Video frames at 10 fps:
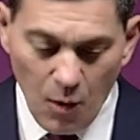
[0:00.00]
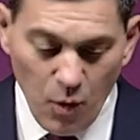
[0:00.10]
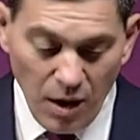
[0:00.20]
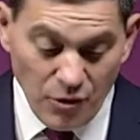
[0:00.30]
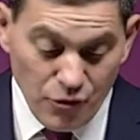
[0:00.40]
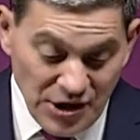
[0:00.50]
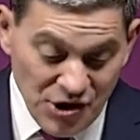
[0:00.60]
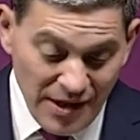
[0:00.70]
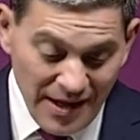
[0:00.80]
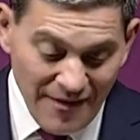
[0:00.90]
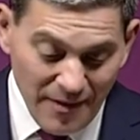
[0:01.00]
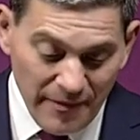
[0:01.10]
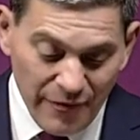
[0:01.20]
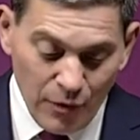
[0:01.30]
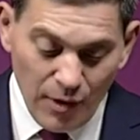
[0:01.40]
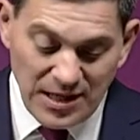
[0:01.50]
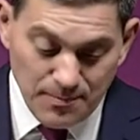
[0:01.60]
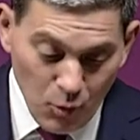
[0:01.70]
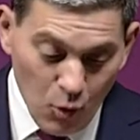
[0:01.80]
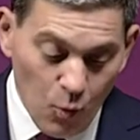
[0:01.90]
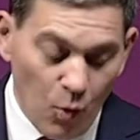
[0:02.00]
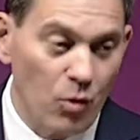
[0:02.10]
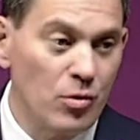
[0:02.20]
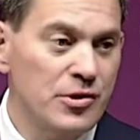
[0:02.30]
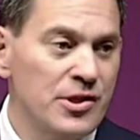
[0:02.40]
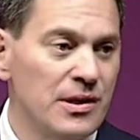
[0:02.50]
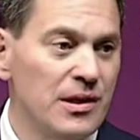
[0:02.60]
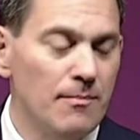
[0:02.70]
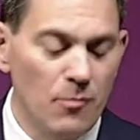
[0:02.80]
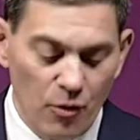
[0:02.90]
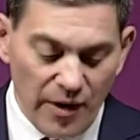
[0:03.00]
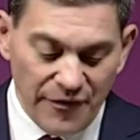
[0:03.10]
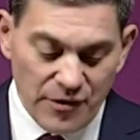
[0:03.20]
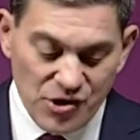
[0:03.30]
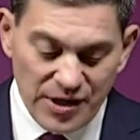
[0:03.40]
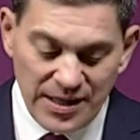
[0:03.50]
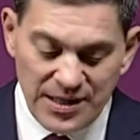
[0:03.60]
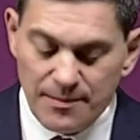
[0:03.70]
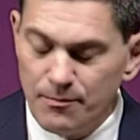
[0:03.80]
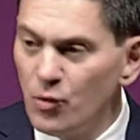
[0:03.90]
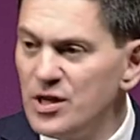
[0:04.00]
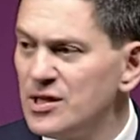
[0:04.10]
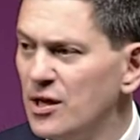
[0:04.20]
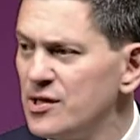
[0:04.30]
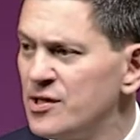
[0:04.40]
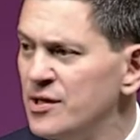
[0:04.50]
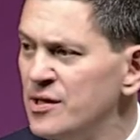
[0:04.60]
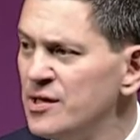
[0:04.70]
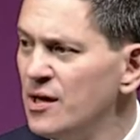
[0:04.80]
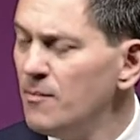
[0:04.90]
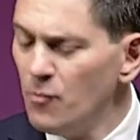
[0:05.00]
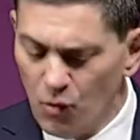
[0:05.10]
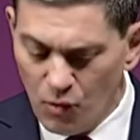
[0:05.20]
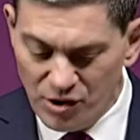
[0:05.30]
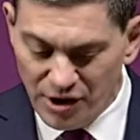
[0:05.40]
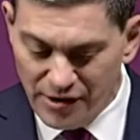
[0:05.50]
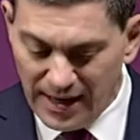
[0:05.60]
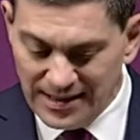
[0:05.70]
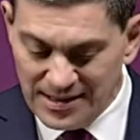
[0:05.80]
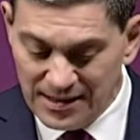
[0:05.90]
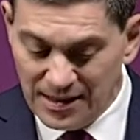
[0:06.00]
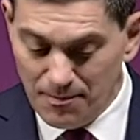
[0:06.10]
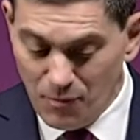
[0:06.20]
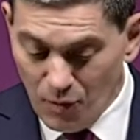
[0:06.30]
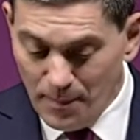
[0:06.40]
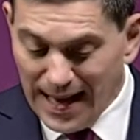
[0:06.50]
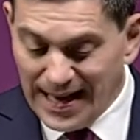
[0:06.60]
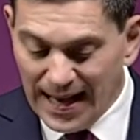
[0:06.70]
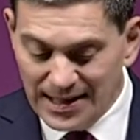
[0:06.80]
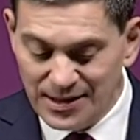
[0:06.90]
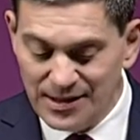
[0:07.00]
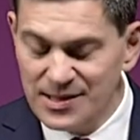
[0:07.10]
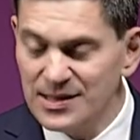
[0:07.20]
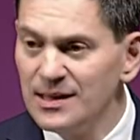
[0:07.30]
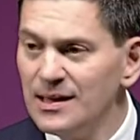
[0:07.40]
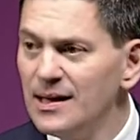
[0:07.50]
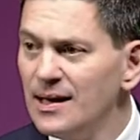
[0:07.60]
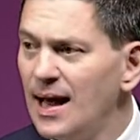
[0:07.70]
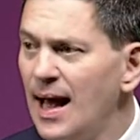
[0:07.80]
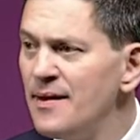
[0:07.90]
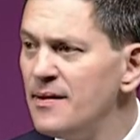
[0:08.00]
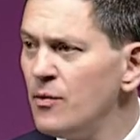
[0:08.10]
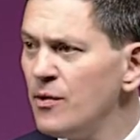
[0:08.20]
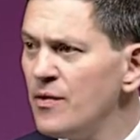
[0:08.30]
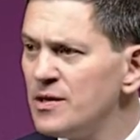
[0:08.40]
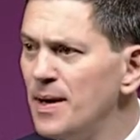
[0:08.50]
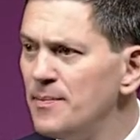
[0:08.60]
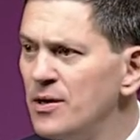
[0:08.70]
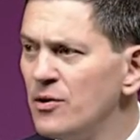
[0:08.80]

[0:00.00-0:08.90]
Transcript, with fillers: A world richer than ever before has more wars, more refugees, more disasters, more autocrats, more bad actors. And although this may